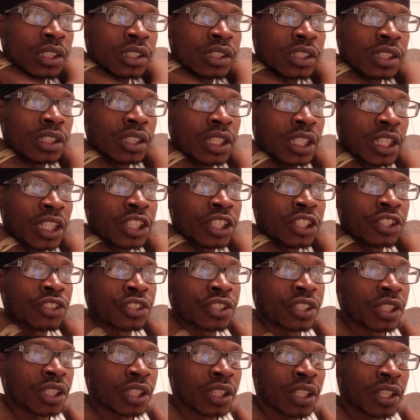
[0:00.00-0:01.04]
a
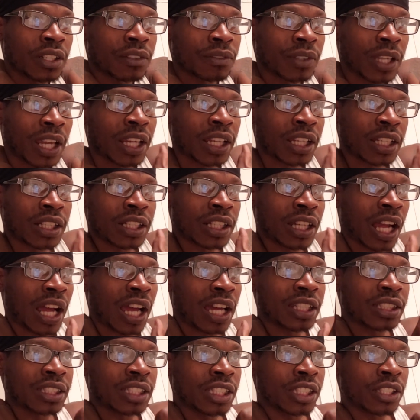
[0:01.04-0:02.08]
energy of like a
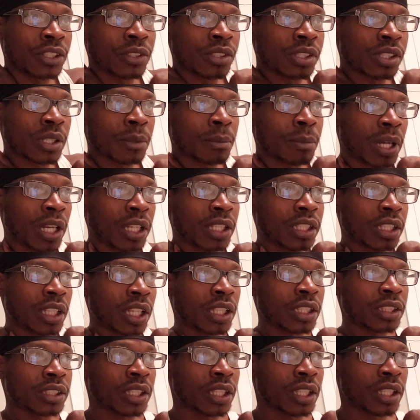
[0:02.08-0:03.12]
Gandhi or somebody
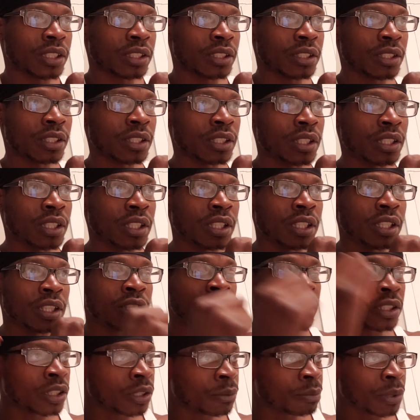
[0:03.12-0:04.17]
like that.
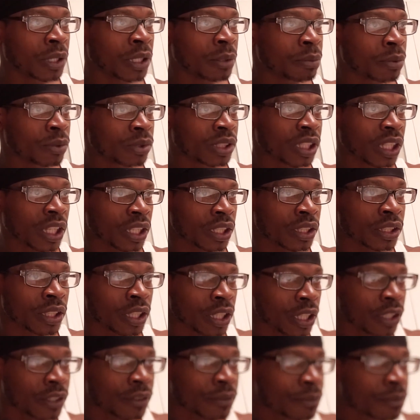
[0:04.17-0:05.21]
These people take
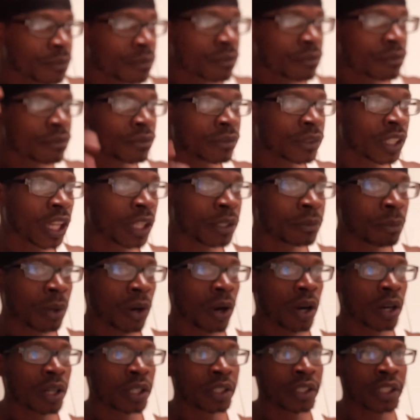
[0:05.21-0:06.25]
that
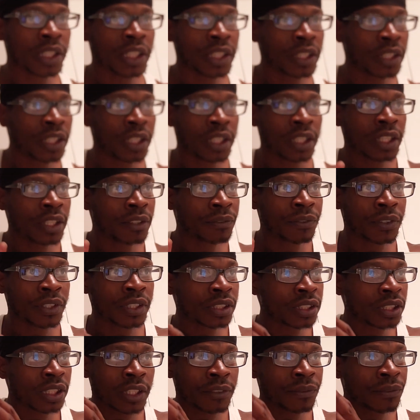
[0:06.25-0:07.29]
part of if
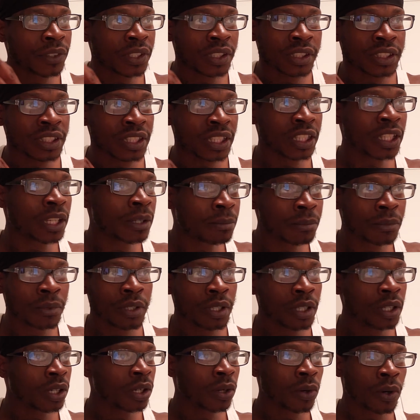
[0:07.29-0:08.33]
it's them
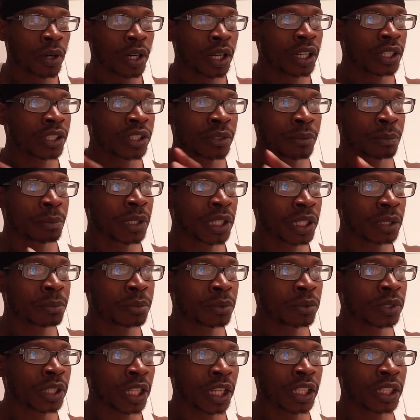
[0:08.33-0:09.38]
or other
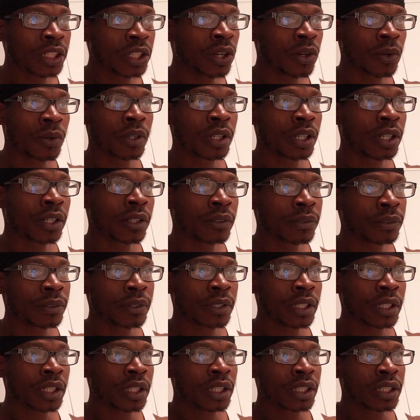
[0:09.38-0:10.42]
people they know of,
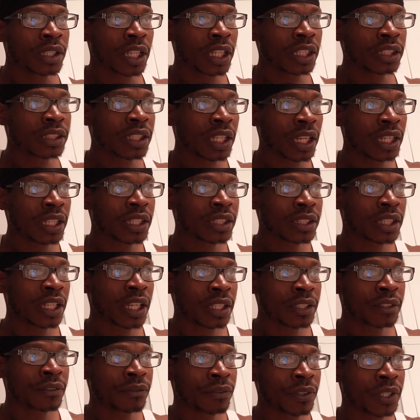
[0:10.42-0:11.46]
they take
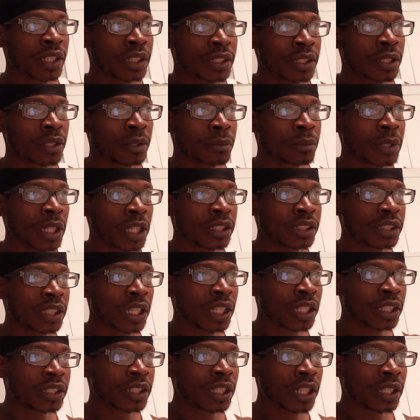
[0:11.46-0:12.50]
that victim, they
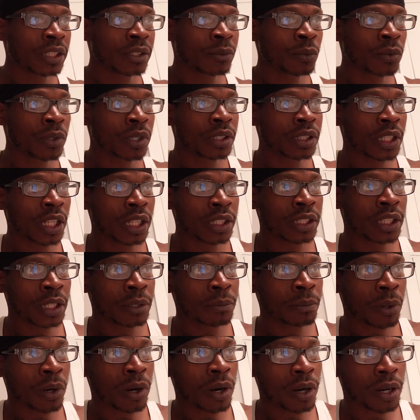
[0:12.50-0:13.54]
take that
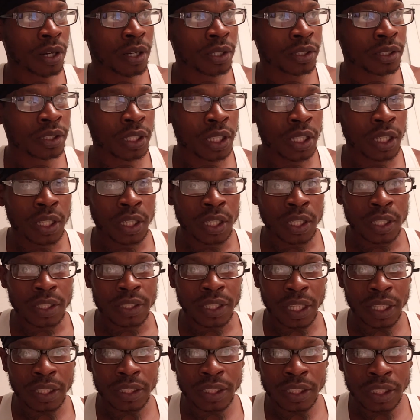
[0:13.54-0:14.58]
part
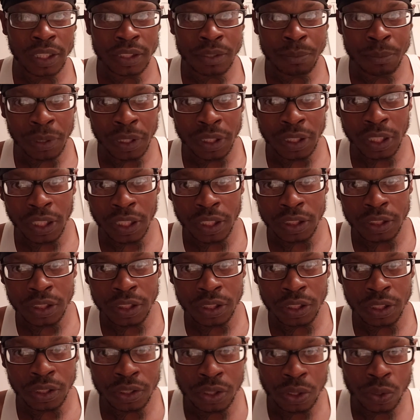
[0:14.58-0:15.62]
that has been
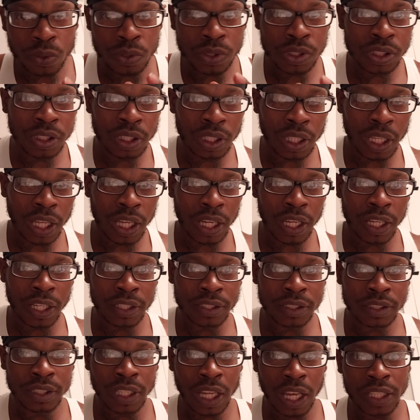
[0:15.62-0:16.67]

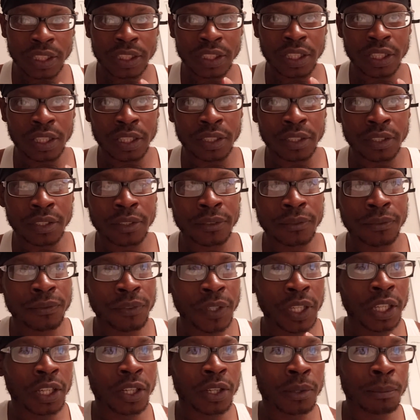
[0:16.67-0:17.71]
institutionalized, not done
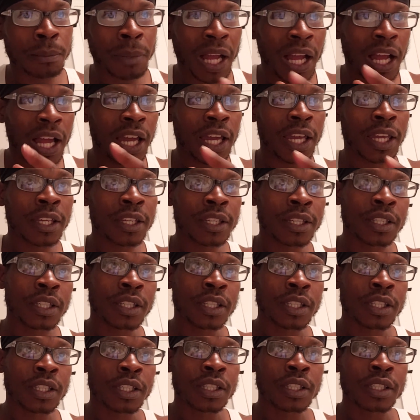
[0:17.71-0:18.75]
fair by,
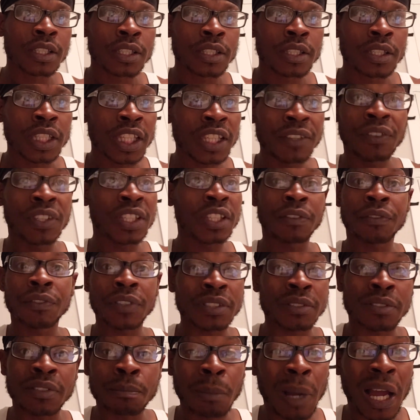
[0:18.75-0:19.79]
even if
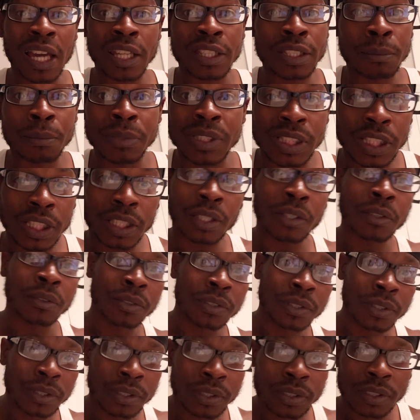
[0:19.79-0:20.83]
it's by
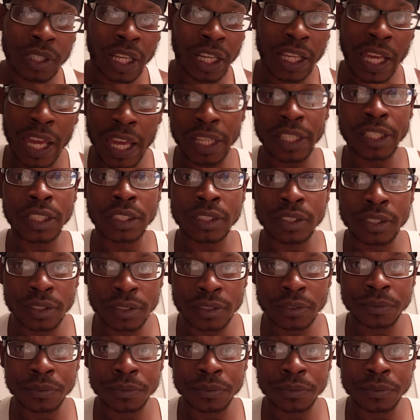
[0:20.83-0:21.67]
themselves, like addicts.